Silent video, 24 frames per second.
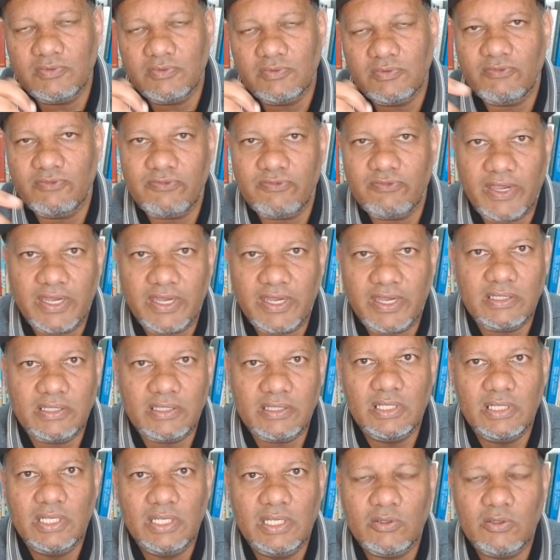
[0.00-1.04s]
final
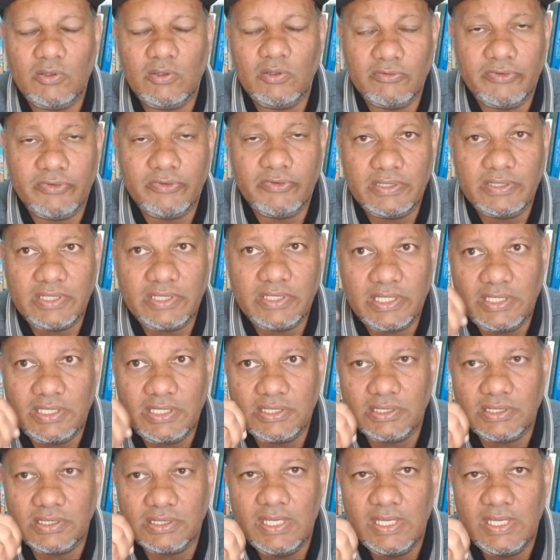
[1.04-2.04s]
confrontation.